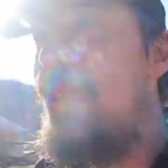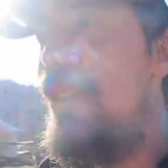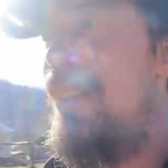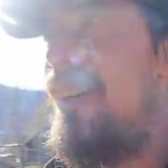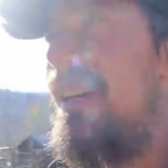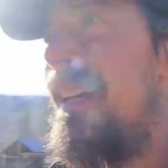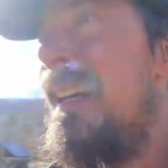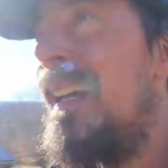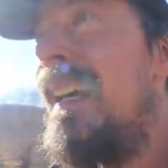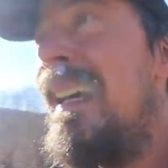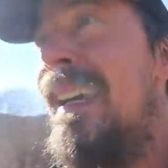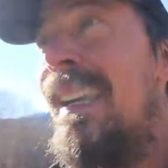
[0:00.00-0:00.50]

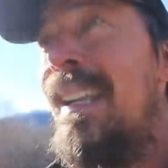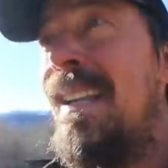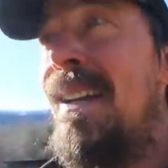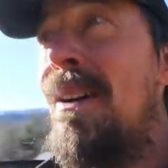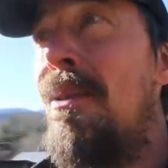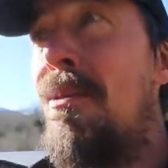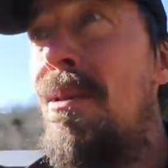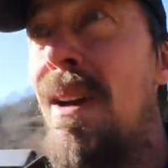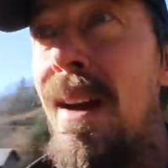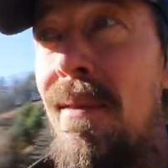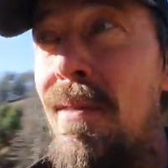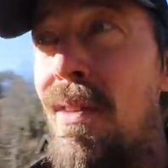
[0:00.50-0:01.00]
journey.
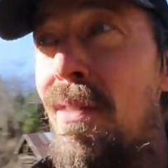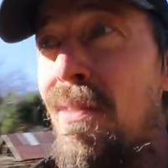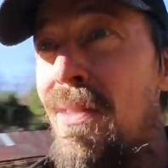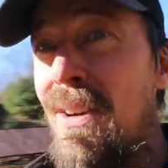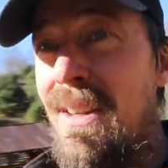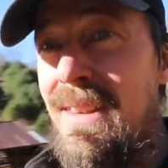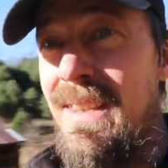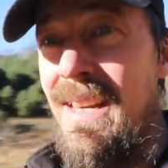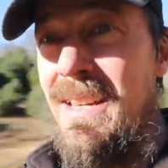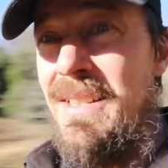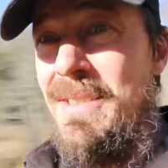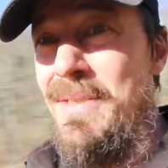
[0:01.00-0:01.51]
We have over
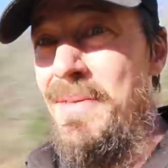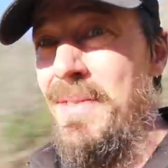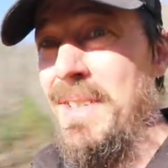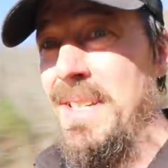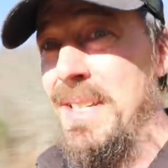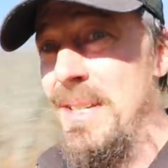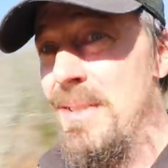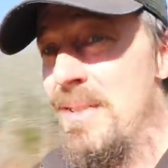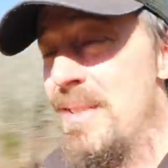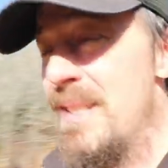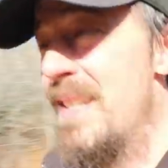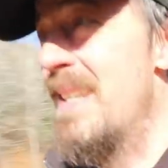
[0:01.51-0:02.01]
a thousand
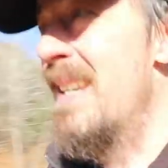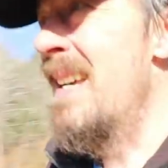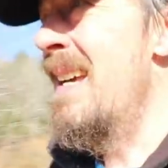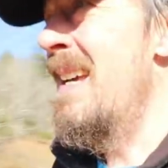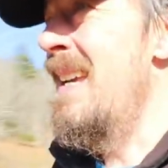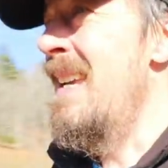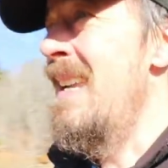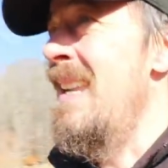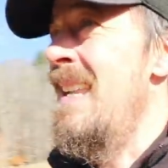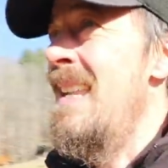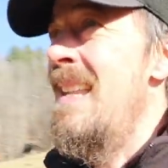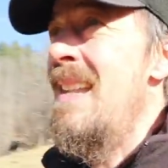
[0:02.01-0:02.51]
videos,
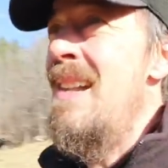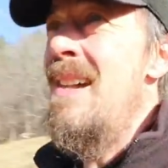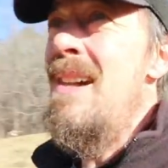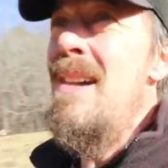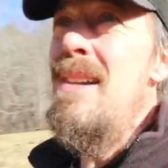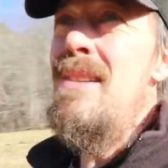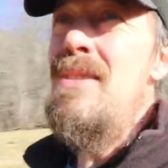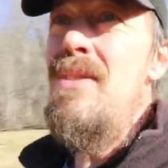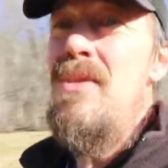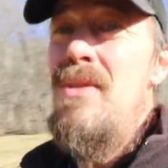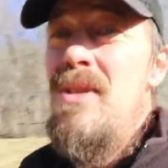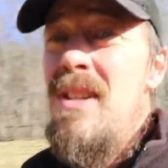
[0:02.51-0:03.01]

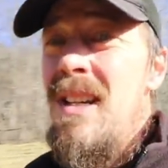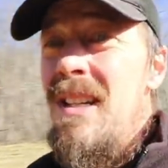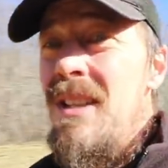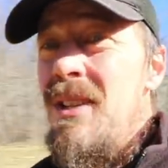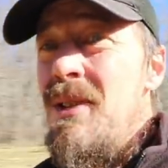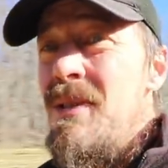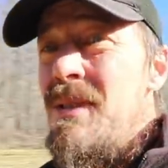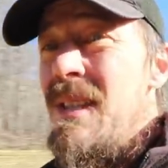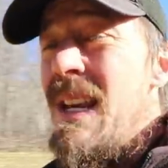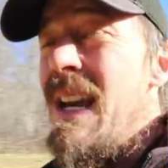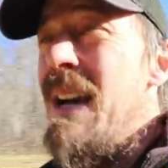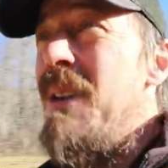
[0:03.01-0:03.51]
uh, so check
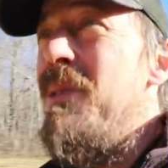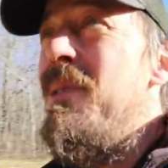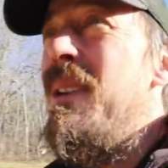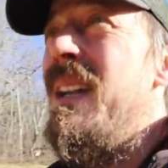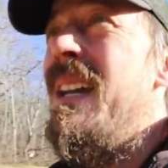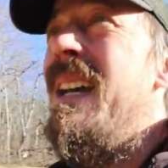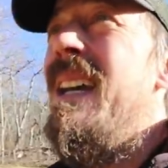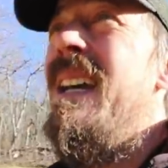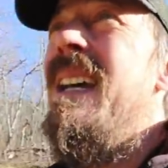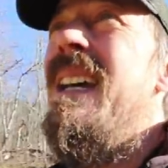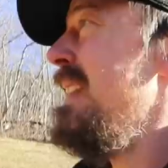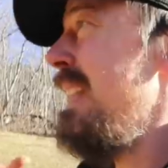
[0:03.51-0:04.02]
those out.
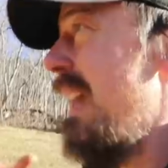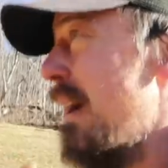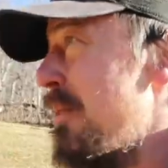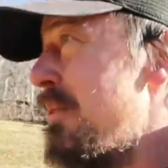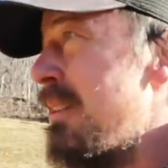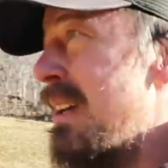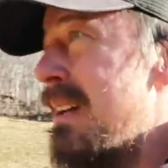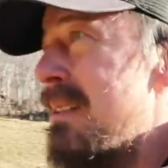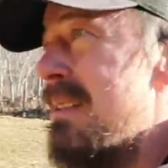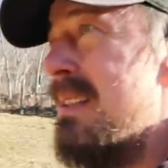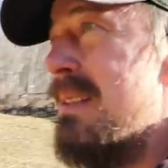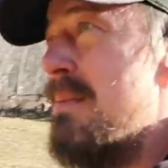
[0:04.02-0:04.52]
I
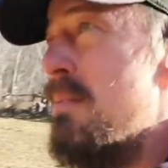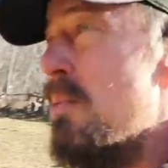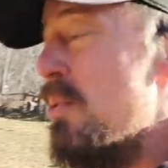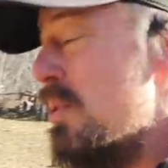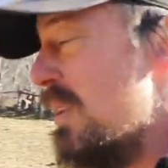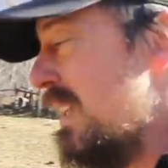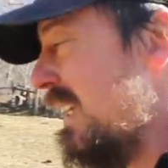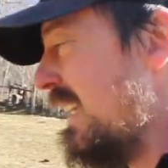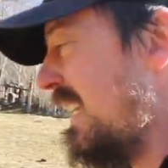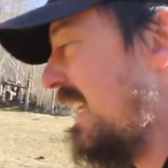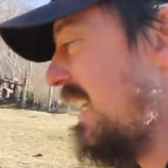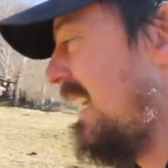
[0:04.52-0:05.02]
was out this
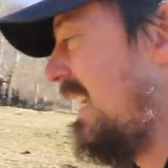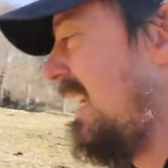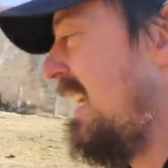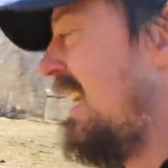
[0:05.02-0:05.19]
morning,